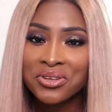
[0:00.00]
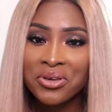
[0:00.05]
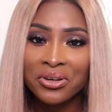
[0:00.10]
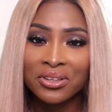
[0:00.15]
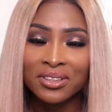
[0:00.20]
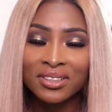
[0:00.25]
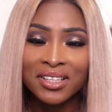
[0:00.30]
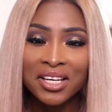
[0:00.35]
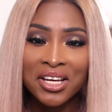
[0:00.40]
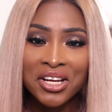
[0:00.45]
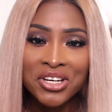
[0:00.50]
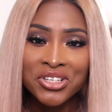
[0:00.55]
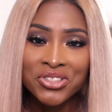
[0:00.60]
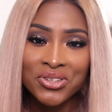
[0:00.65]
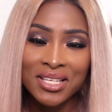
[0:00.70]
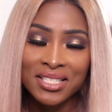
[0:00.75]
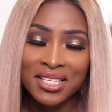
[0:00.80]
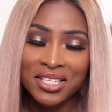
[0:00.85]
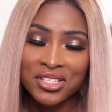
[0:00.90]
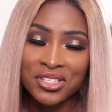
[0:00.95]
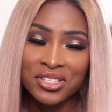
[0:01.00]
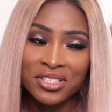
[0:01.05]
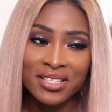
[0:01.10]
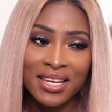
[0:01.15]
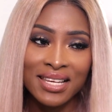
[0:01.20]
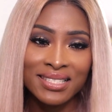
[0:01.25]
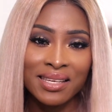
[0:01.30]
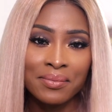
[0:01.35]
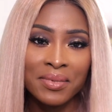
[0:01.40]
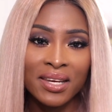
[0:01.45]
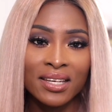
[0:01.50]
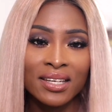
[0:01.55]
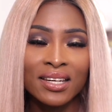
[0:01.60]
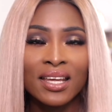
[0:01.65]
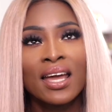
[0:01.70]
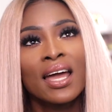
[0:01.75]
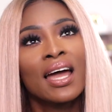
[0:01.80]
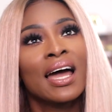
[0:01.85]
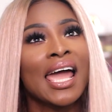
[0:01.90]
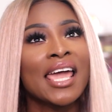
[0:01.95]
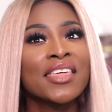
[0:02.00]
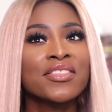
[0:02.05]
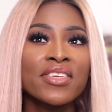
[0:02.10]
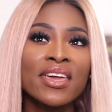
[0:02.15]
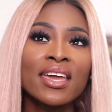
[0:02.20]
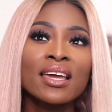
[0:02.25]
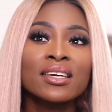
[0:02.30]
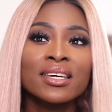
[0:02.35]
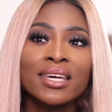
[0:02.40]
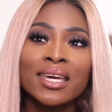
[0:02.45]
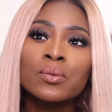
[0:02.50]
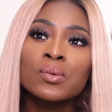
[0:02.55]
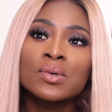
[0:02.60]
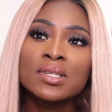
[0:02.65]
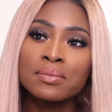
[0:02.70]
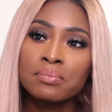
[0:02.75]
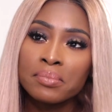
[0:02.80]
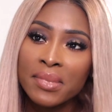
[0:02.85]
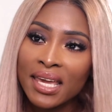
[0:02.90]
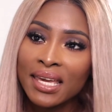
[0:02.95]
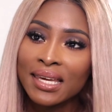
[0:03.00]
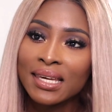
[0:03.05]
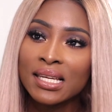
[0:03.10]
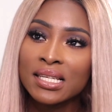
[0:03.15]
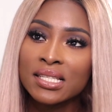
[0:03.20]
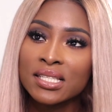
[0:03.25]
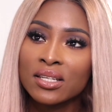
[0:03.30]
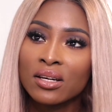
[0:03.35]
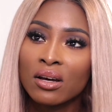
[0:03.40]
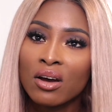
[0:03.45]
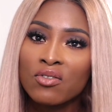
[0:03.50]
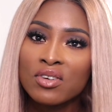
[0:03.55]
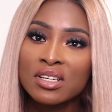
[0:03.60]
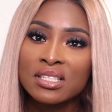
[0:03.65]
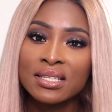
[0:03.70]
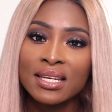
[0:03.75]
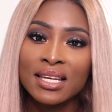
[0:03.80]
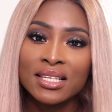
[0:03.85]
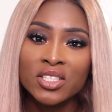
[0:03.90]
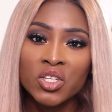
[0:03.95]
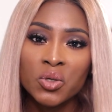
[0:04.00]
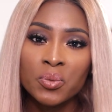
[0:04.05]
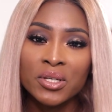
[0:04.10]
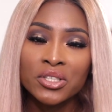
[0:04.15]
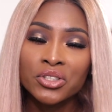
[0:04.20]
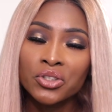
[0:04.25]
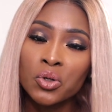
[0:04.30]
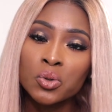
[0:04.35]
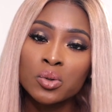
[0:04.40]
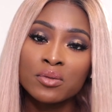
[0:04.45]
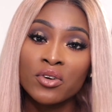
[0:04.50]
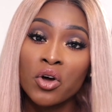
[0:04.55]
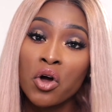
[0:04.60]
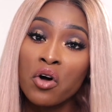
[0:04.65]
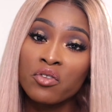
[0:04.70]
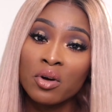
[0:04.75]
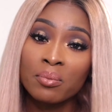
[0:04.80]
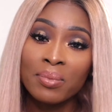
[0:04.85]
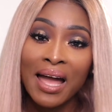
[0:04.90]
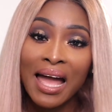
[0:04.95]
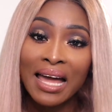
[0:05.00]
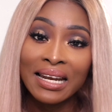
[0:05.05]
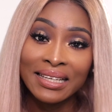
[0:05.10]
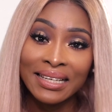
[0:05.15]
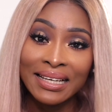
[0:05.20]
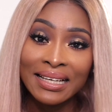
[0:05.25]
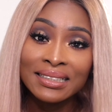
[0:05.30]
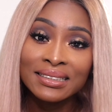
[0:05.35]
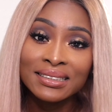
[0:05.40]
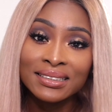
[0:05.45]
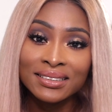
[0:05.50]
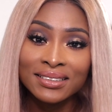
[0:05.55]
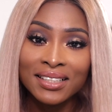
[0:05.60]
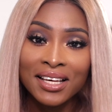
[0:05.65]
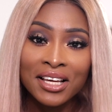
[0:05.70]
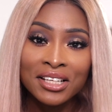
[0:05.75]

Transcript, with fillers: no transition shades. I mean, I think it was made obviously to be used over palettes.